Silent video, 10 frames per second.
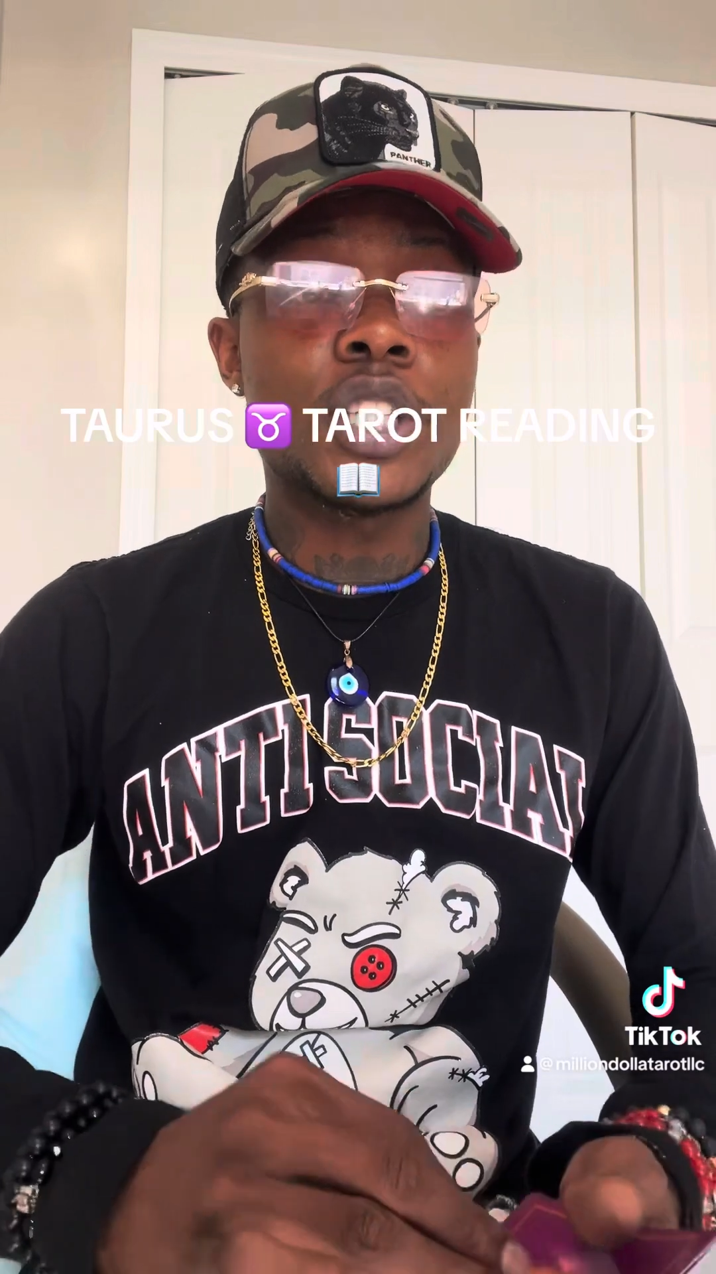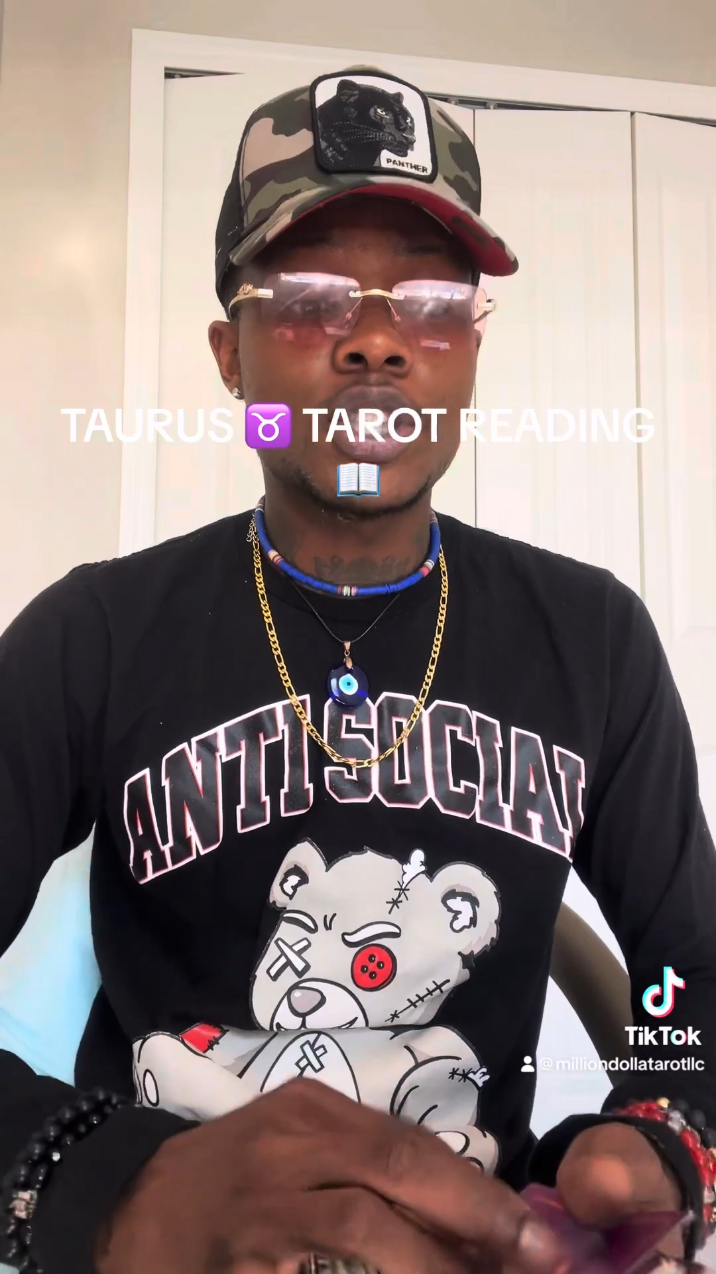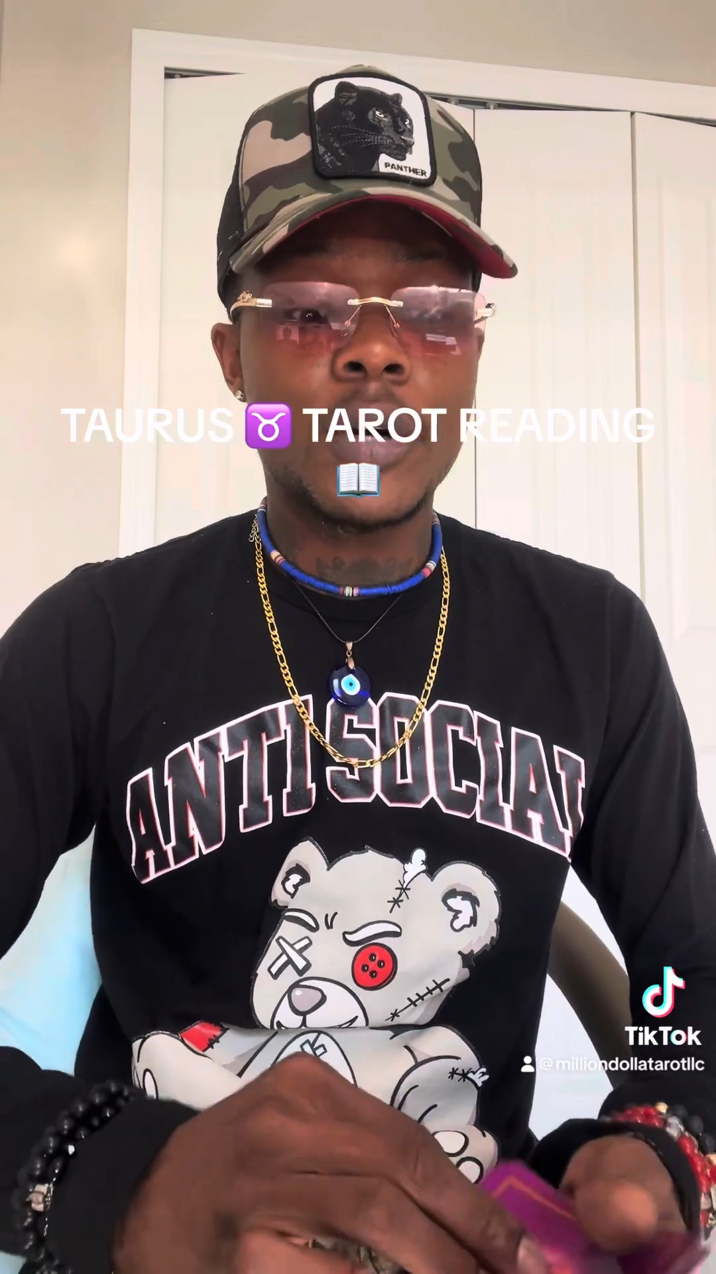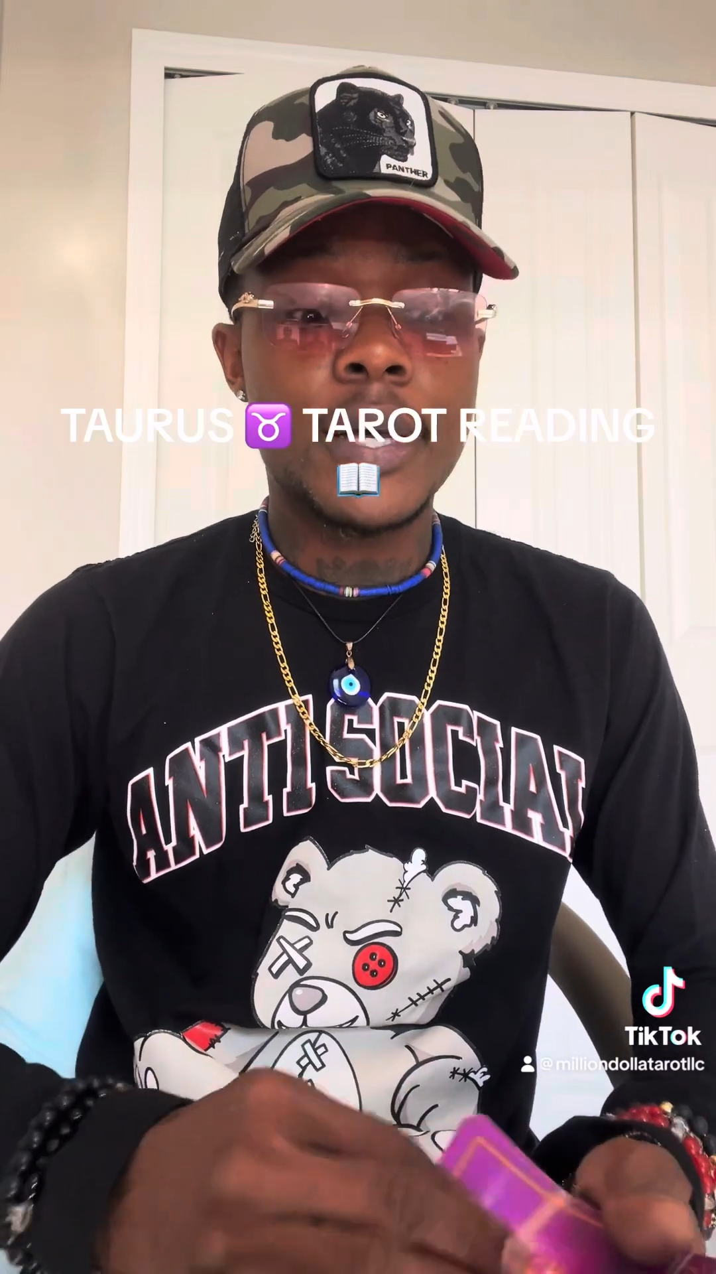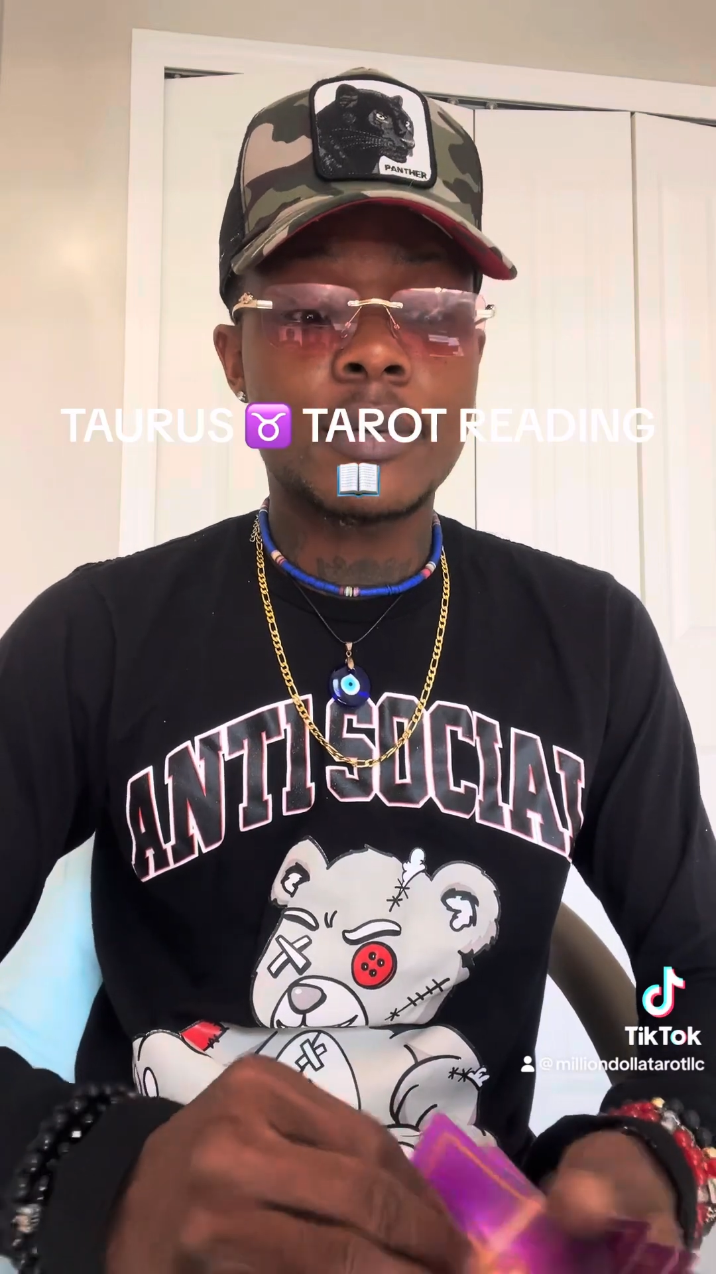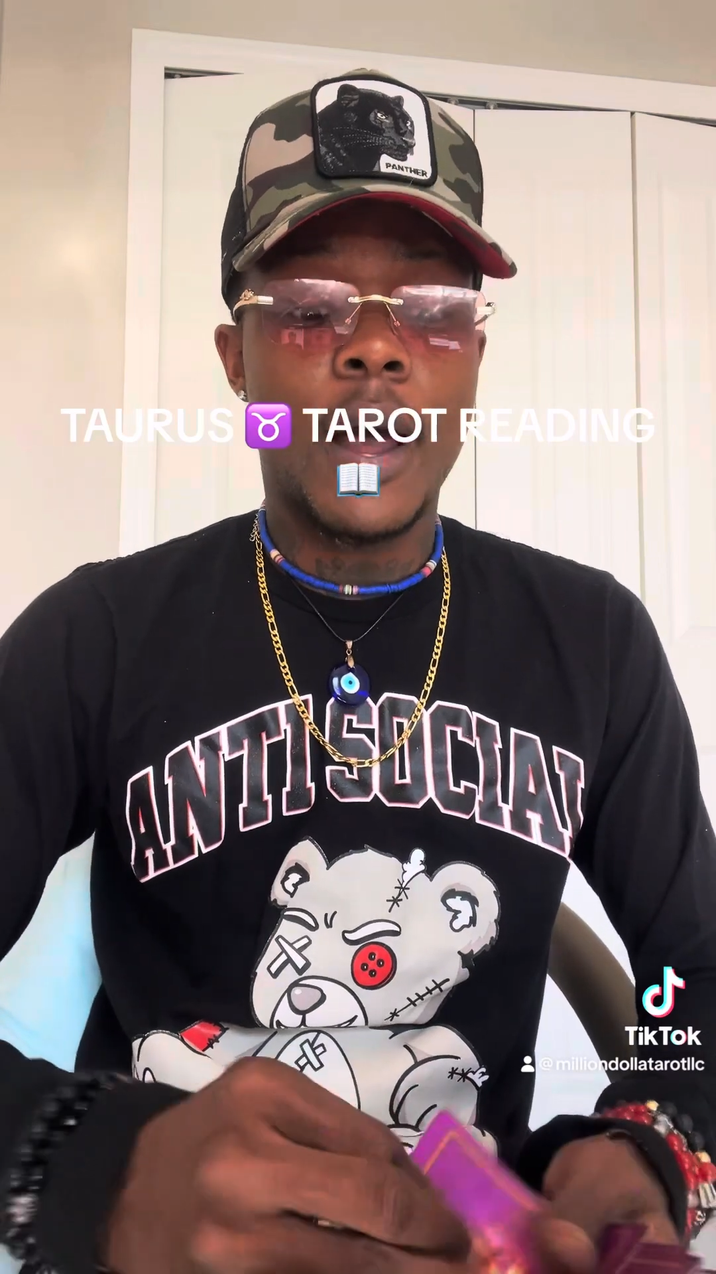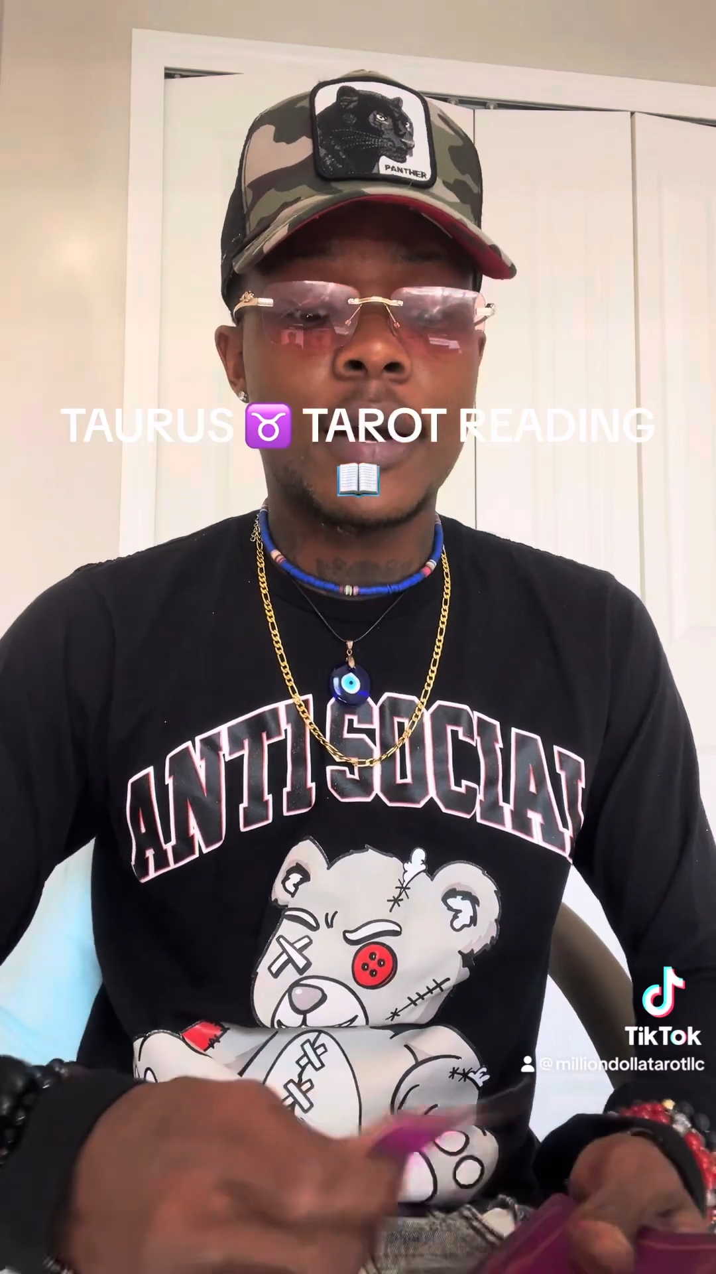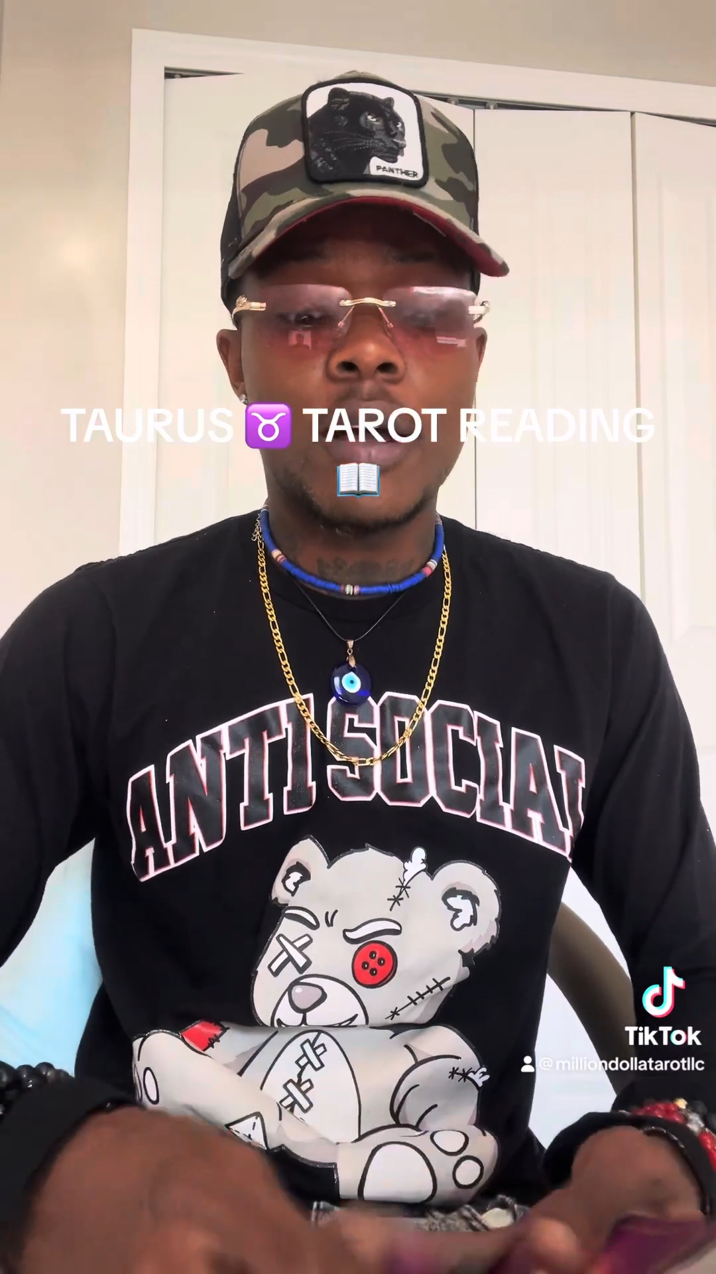your dreams right